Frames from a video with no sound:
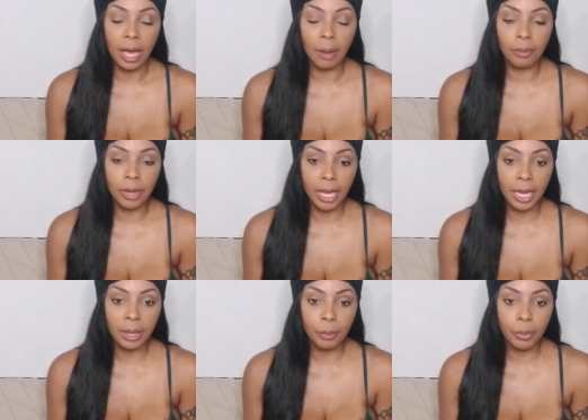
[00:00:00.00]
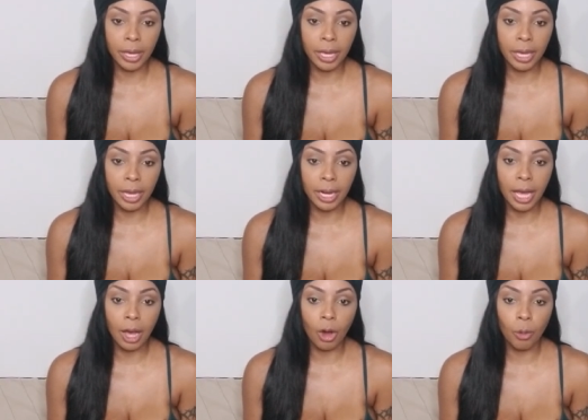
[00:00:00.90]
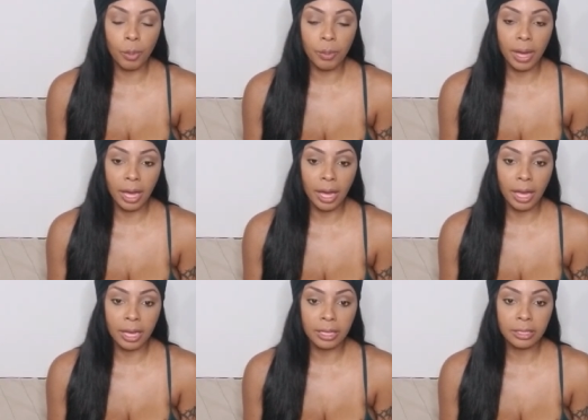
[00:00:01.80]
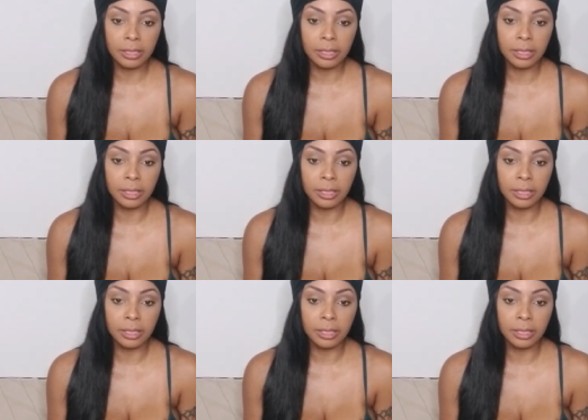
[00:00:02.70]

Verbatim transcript: I'm laying in bed and I open my eyes